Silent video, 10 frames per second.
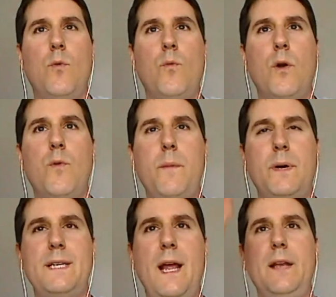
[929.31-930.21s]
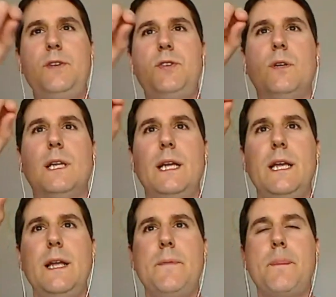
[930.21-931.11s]
Would we
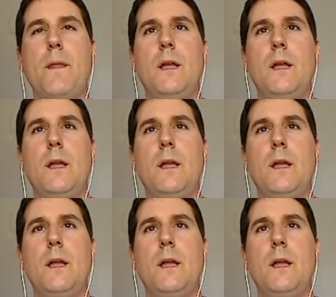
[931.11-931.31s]
potentially